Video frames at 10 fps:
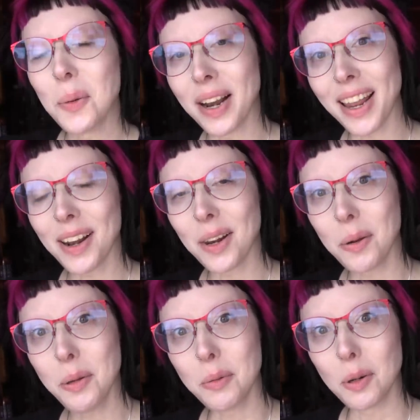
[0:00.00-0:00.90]
Well, hello
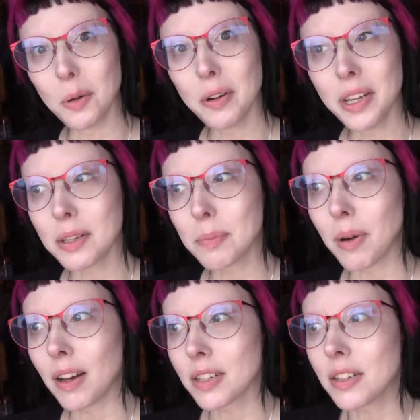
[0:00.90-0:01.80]
you glorious
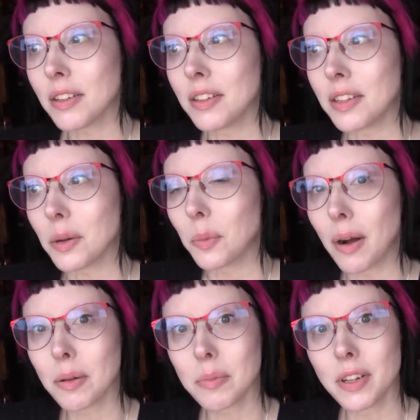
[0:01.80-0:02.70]
bastards, and
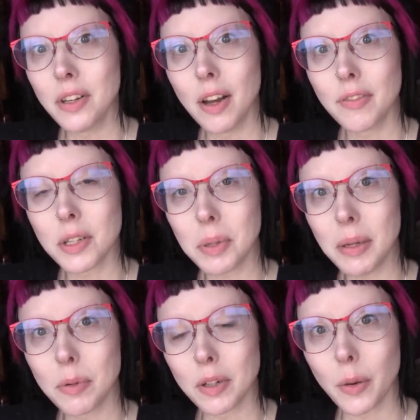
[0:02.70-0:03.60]
welcome to nervous
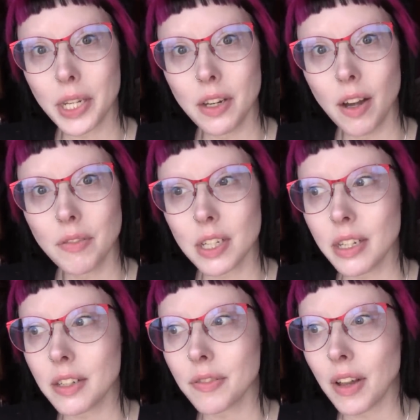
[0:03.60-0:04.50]
people going
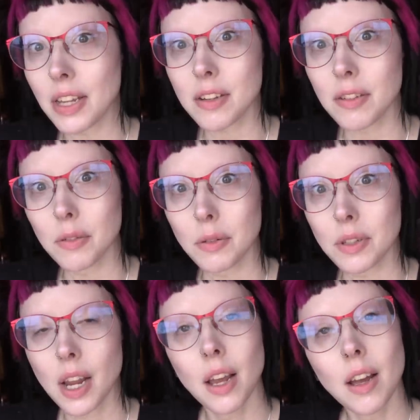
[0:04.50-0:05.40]
nervously to
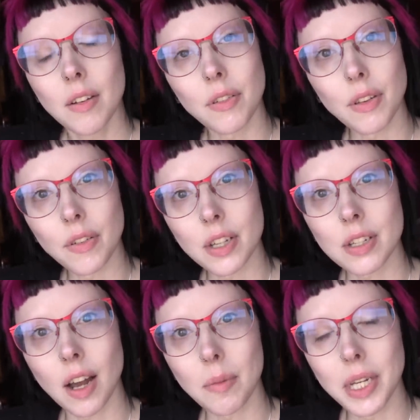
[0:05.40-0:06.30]
festivals for the
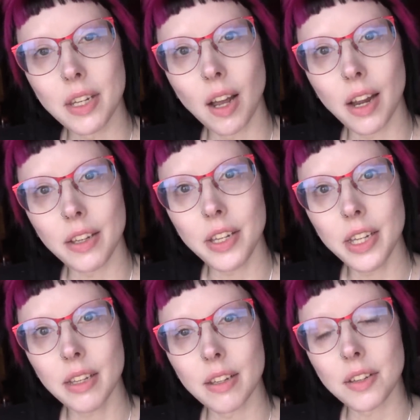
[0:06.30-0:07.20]
first time in 9
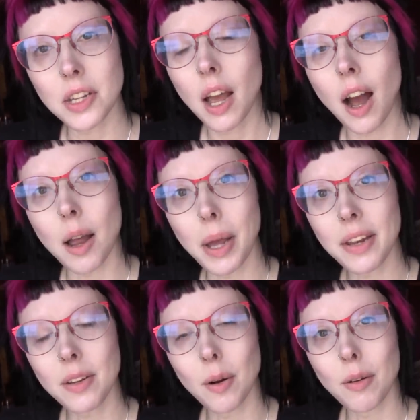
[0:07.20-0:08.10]
years. I'm
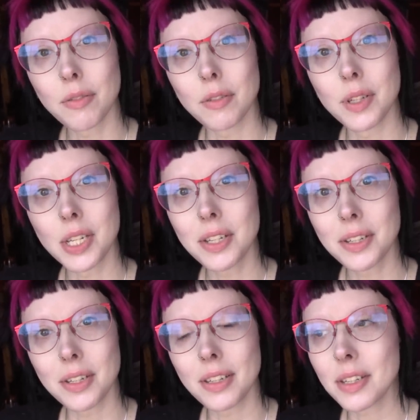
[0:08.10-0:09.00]
heading off to
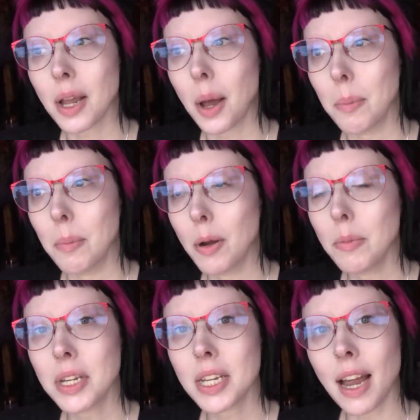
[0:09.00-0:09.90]
Resistanz
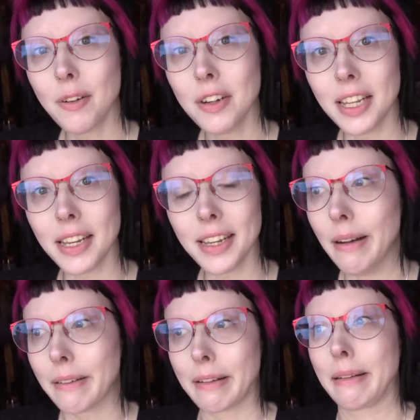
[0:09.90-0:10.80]
momentarily.
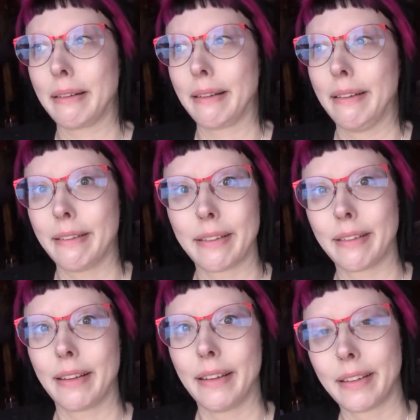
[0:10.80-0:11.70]

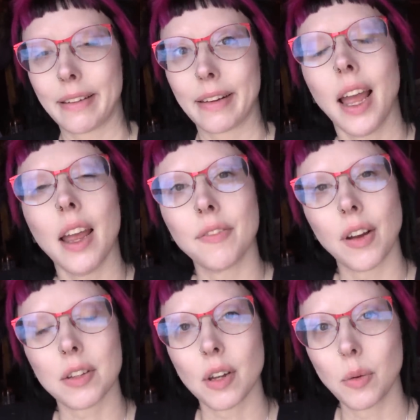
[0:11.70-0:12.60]
It
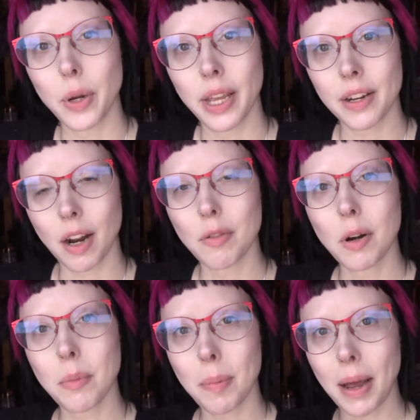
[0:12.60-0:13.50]
felt so weird. I
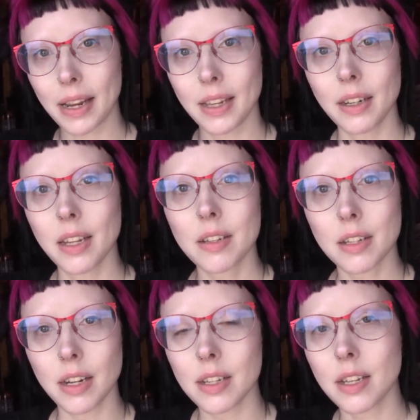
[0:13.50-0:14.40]
wrote my packing list
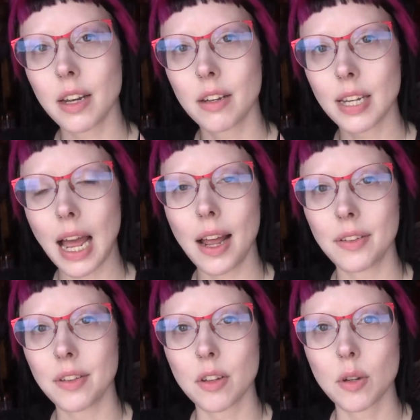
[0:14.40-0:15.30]
and it said
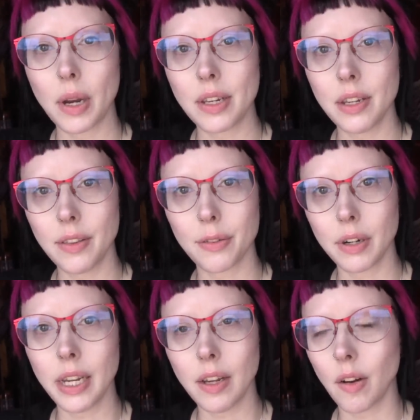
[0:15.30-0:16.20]
Tans
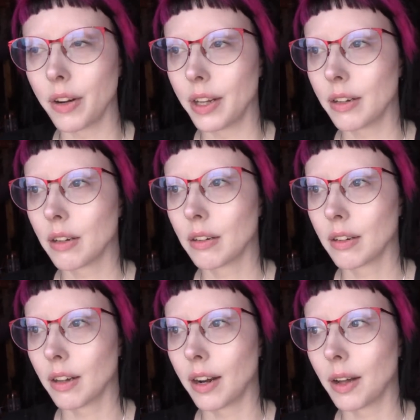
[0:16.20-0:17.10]
23 on it.
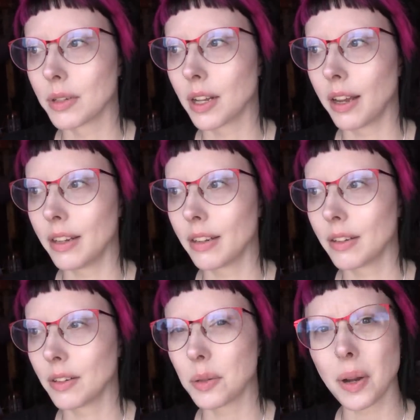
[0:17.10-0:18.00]
And I was like,
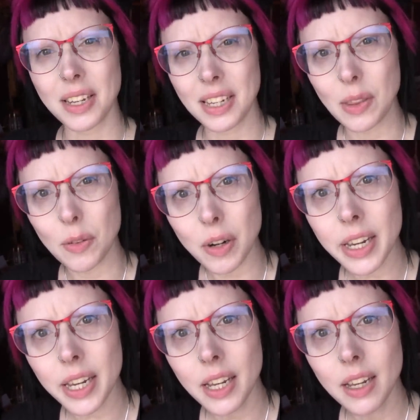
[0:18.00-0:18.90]

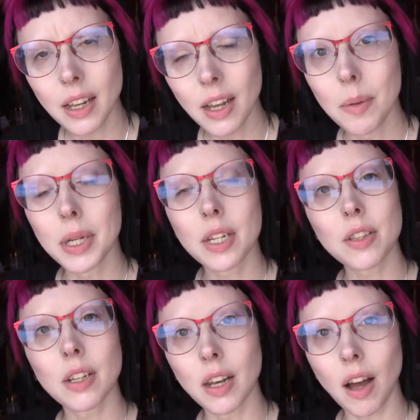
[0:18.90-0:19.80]
23?
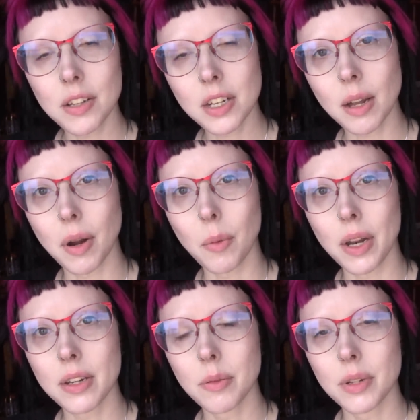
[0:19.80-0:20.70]
Because the last time I
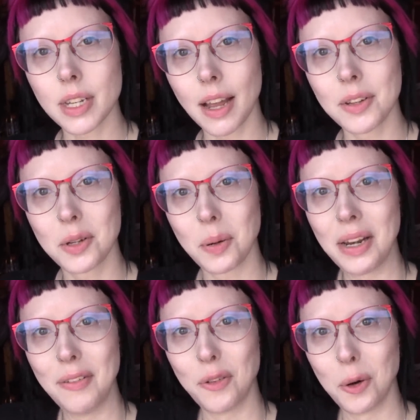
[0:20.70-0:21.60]
went it was Tans
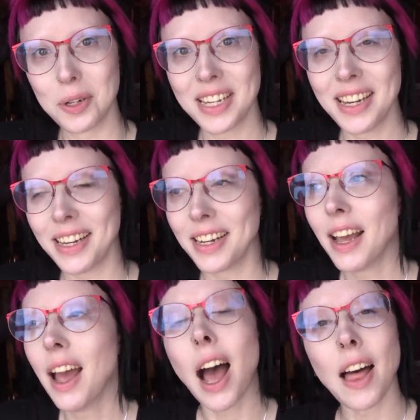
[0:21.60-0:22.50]
2014
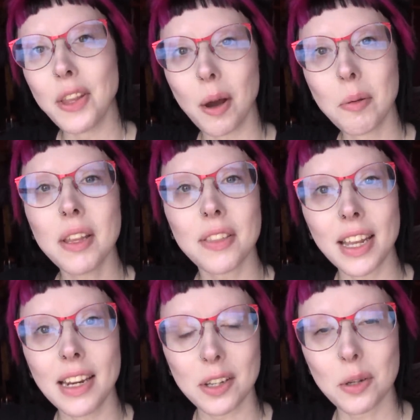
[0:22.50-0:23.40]
and the only
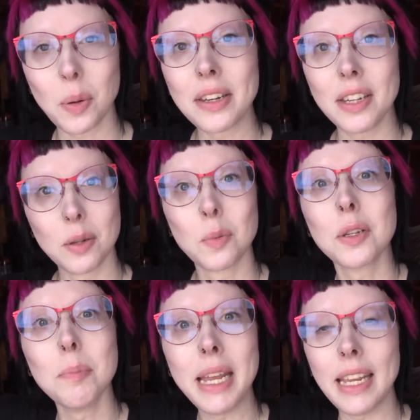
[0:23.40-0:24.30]
thing in its 20s
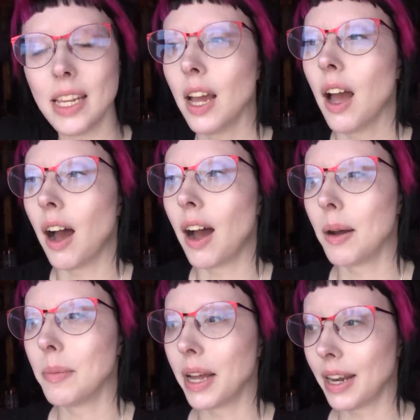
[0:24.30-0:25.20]
was me,
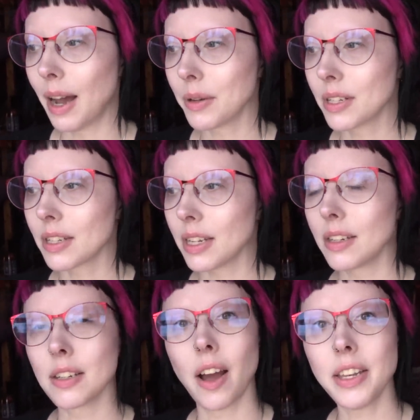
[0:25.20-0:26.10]
and now it's
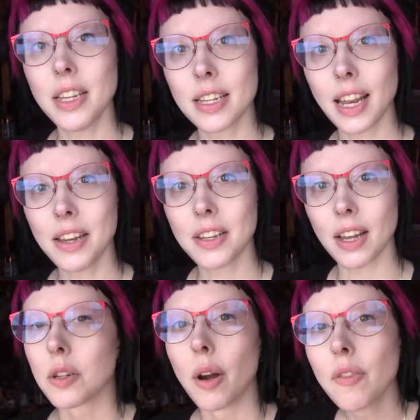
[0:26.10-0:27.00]
9 years
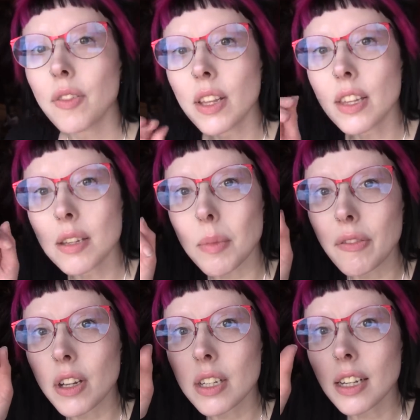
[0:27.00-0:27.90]
later. So hopefully this is my
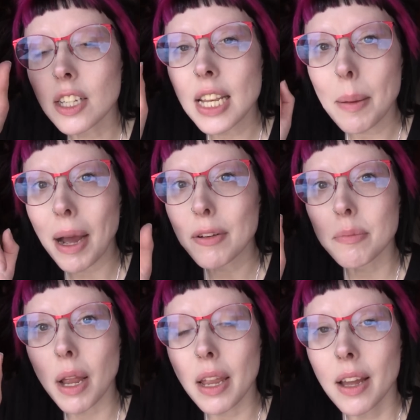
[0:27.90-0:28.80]
first little step out
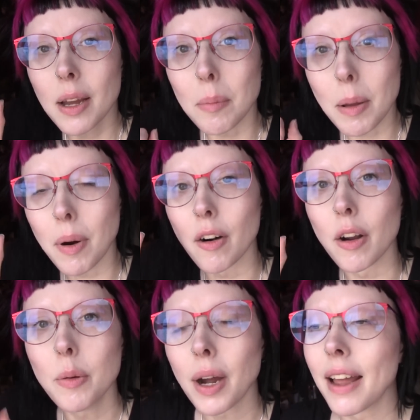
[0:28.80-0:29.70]
of my
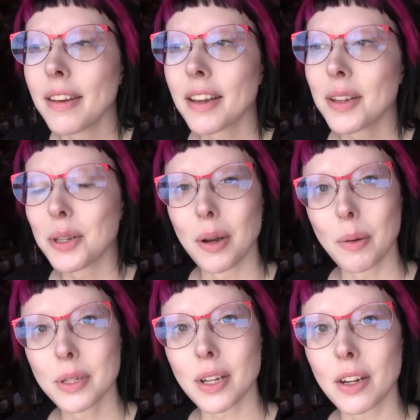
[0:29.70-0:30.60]
burrow, and soon
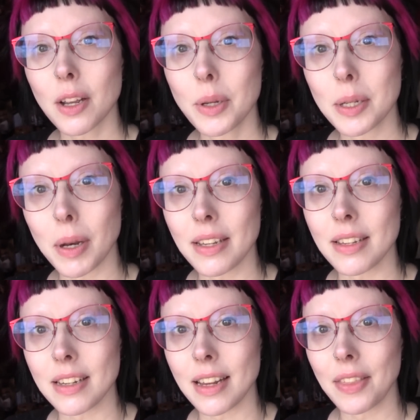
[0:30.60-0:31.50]
I will start going to
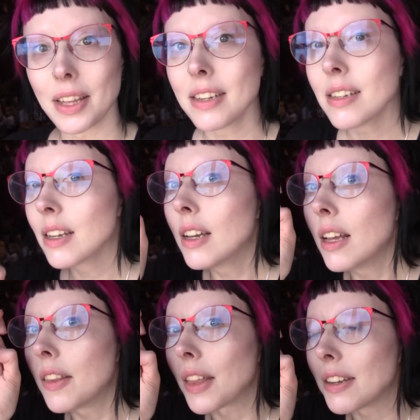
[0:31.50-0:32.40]
places again. That is
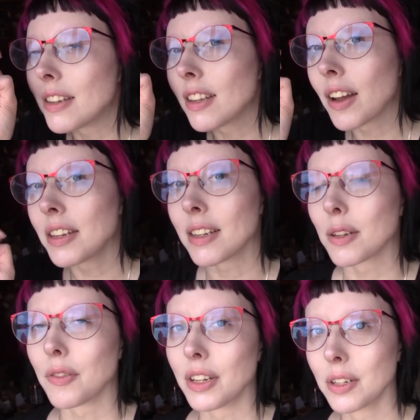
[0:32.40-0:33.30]
the idea,
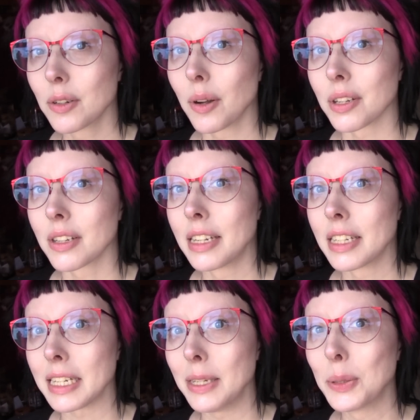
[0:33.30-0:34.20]
so fingers crossed. See you